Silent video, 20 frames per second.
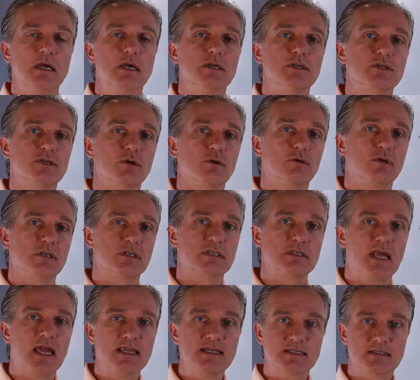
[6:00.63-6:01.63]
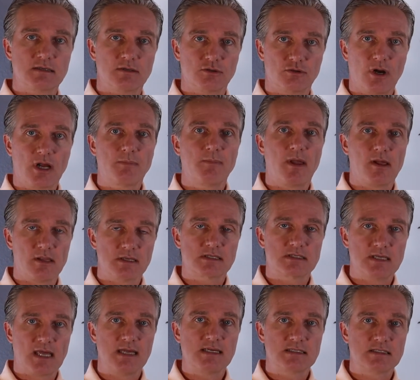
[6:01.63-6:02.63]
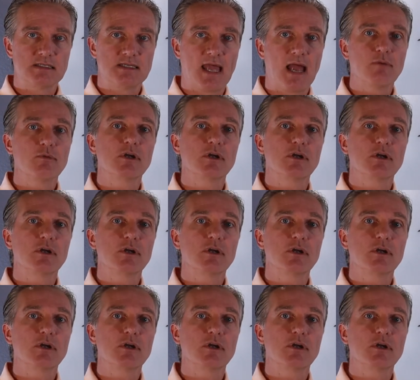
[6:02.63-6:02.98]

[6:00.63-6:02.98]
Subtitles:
So it's nice, direct mail is nice in that